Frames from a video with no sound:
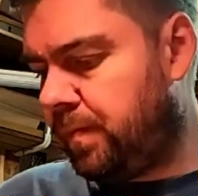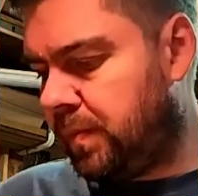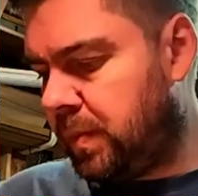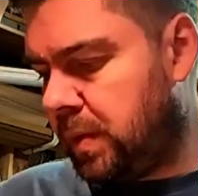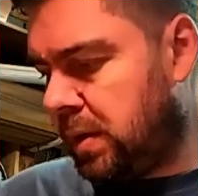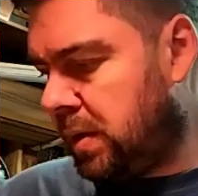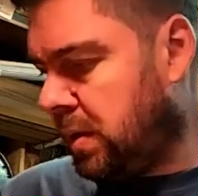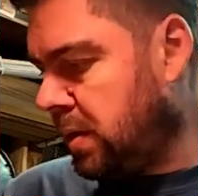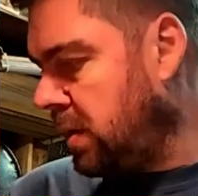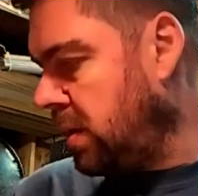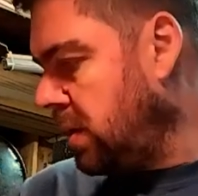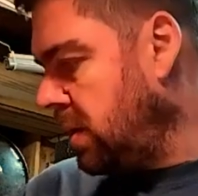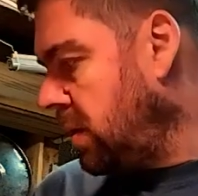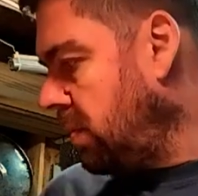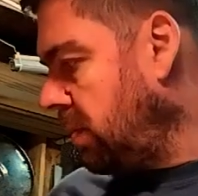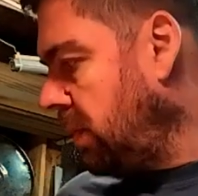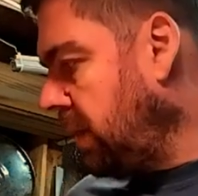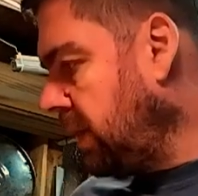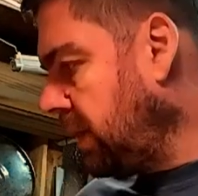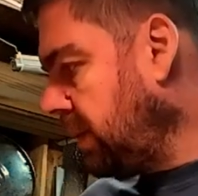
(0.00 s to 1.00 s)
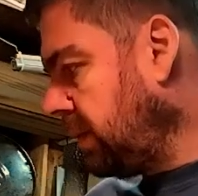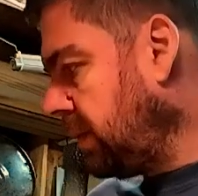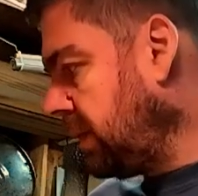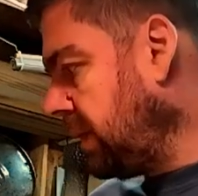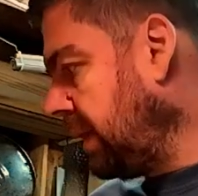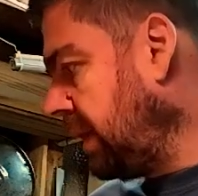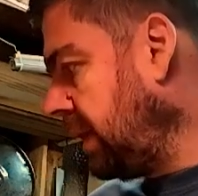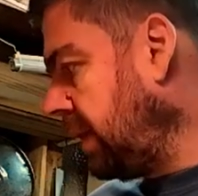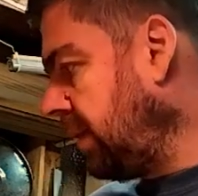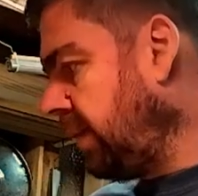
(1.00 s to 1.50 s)
because I was
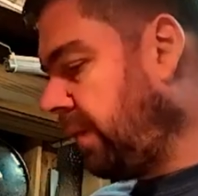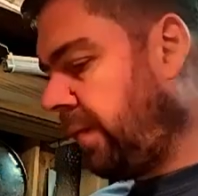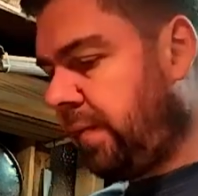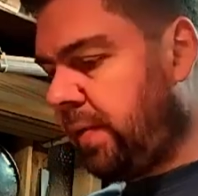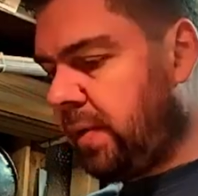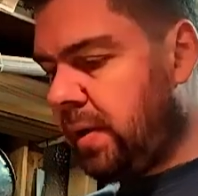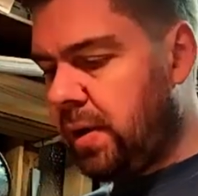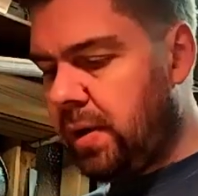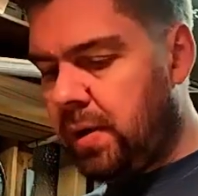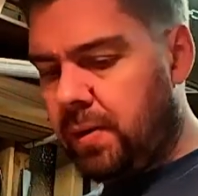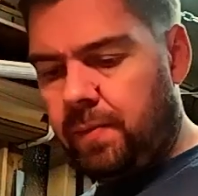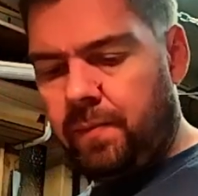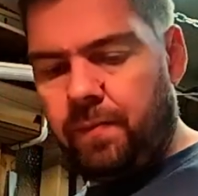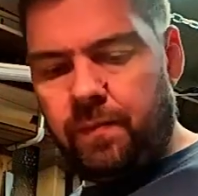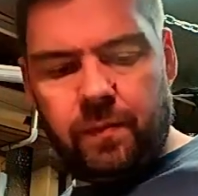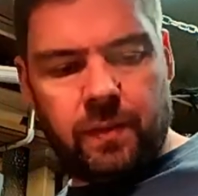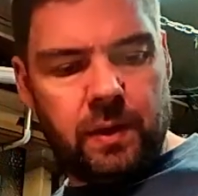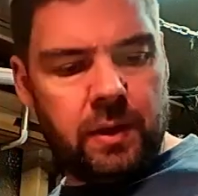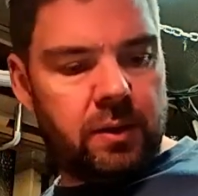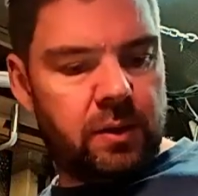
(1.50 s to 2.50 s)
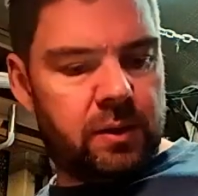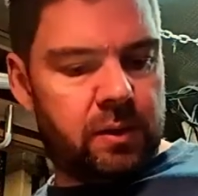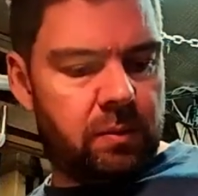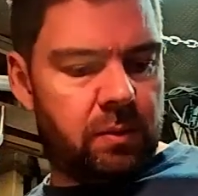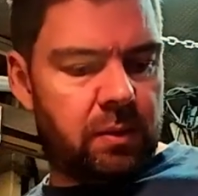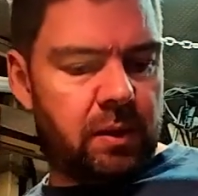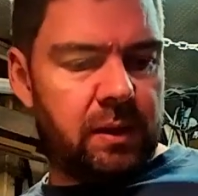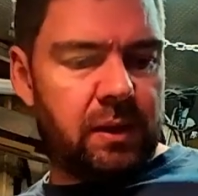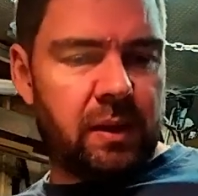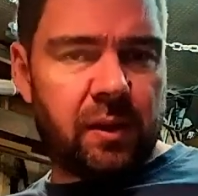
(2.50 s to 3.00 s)
thinking of I've got some
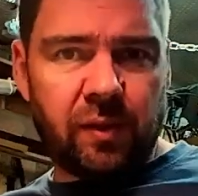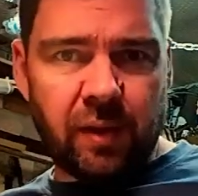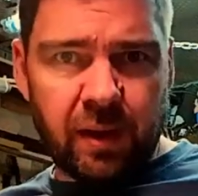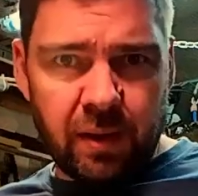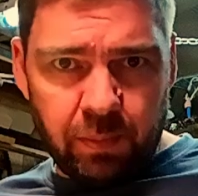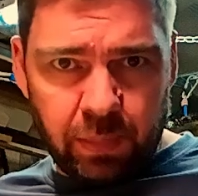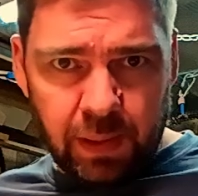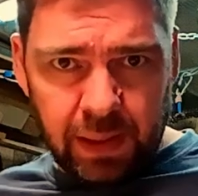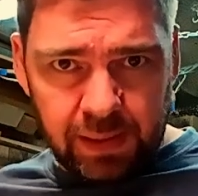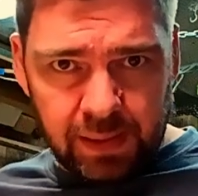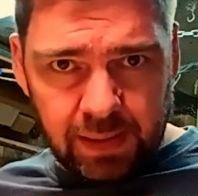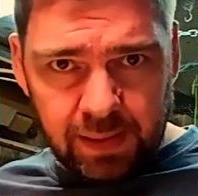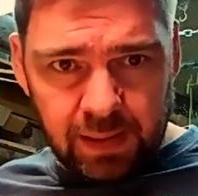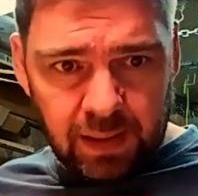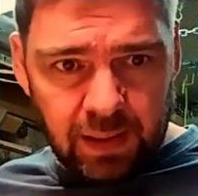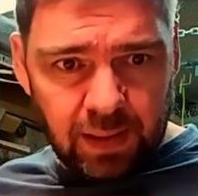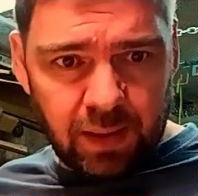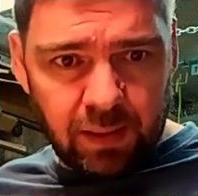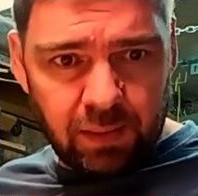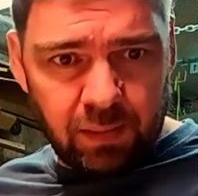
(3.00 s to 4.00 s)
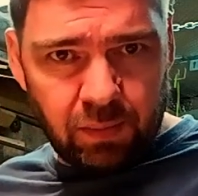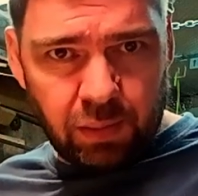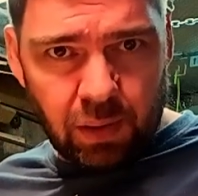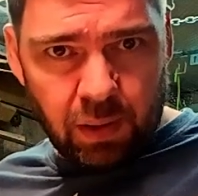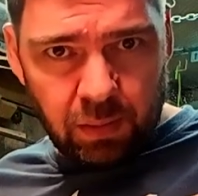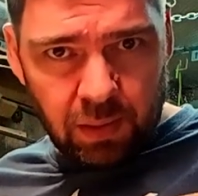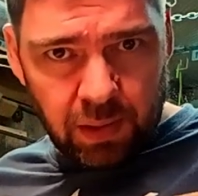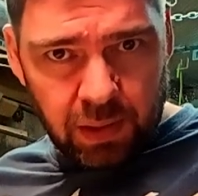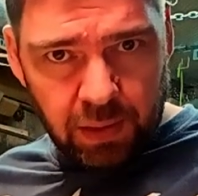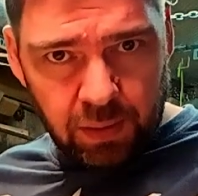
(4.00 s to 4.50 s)
nice thin pieces that I can
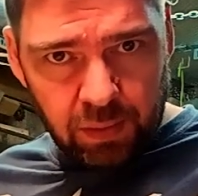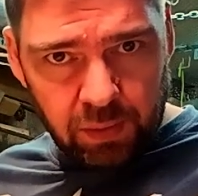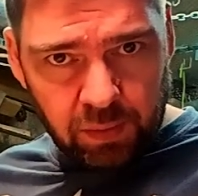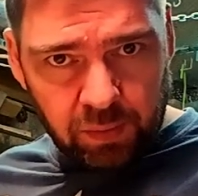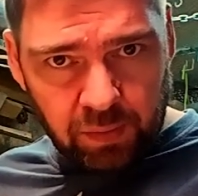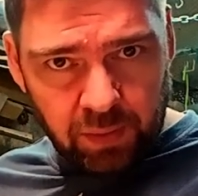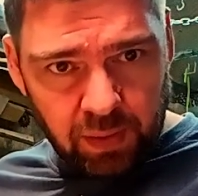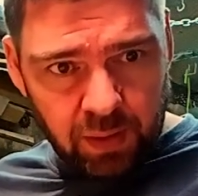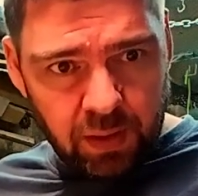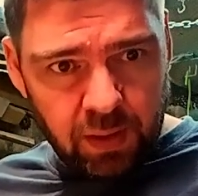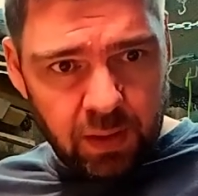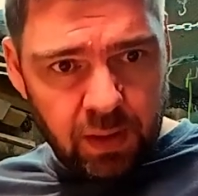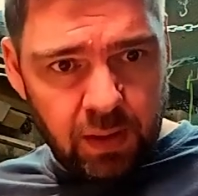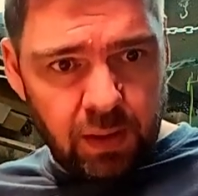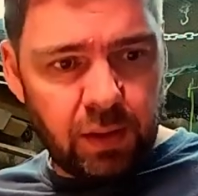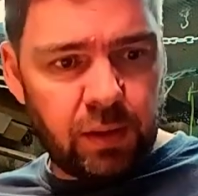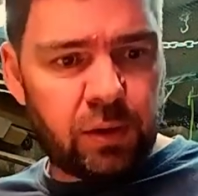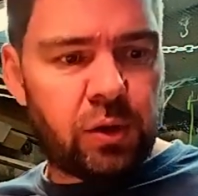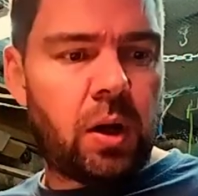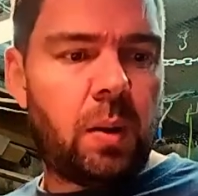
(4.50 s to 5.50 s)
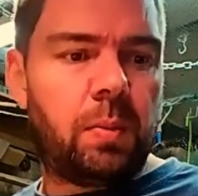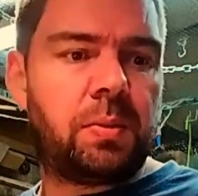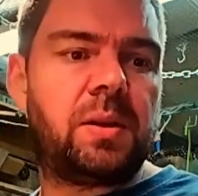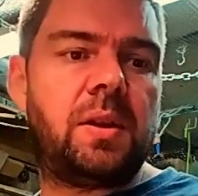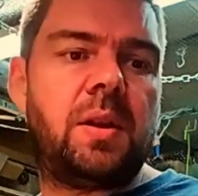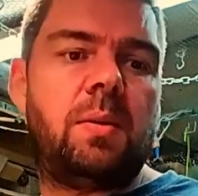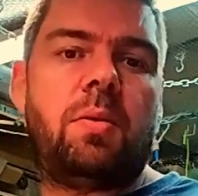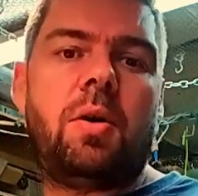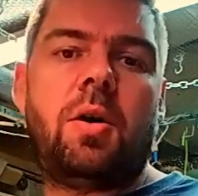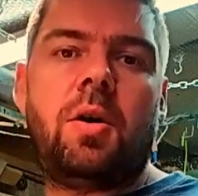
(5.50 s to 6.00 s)
probably use for tops
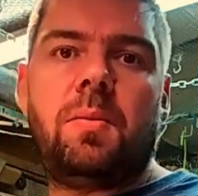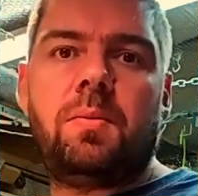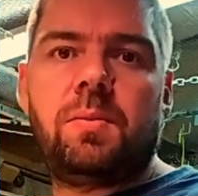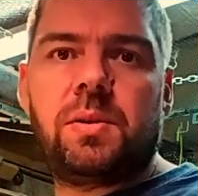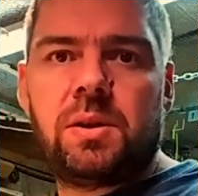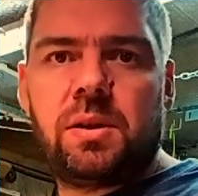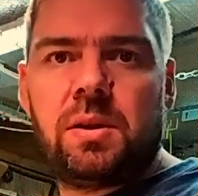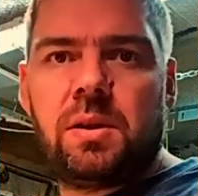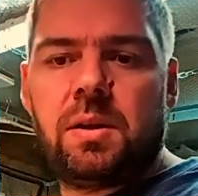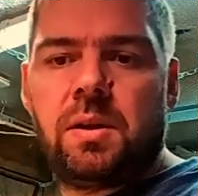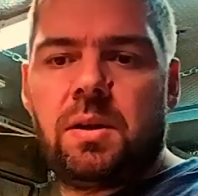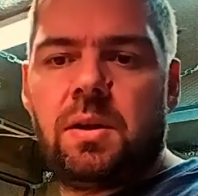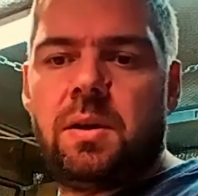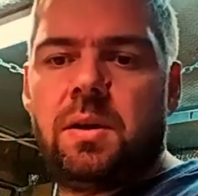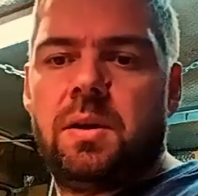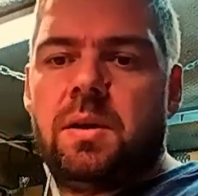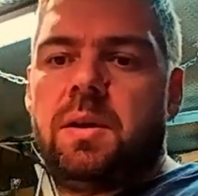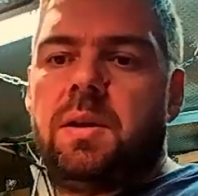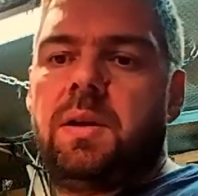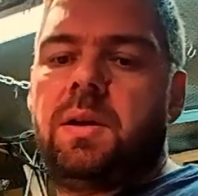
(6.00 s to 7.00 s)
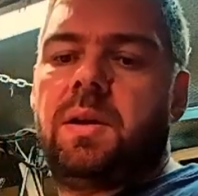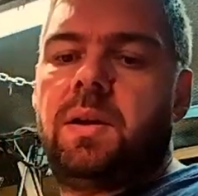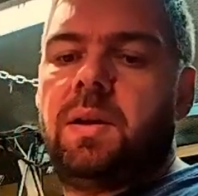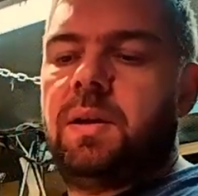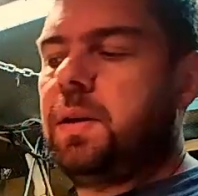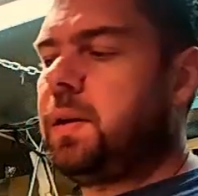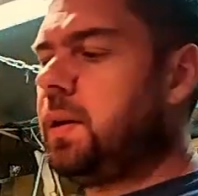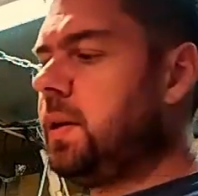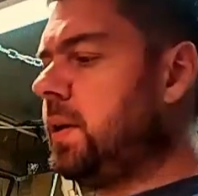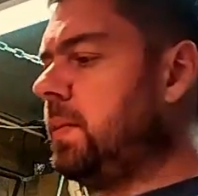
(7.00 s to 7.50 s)
and the bottoms,
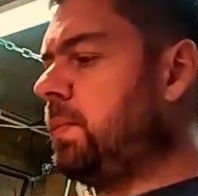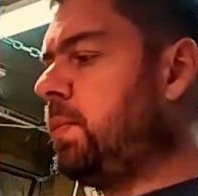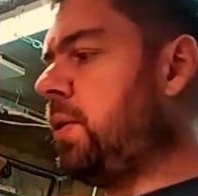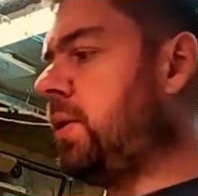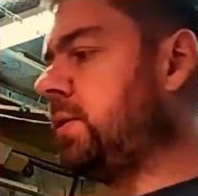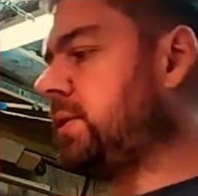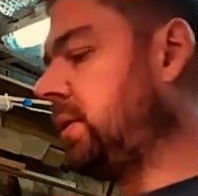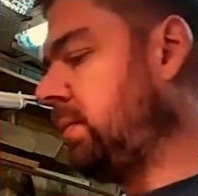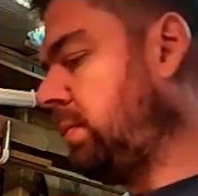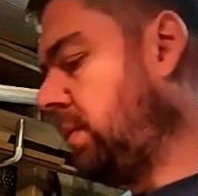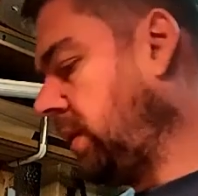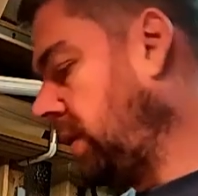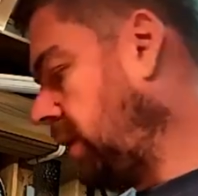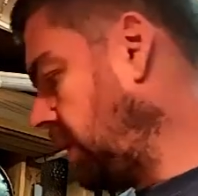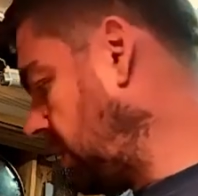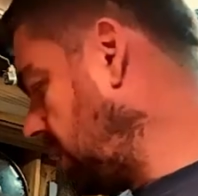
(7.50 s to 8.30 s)
and possibly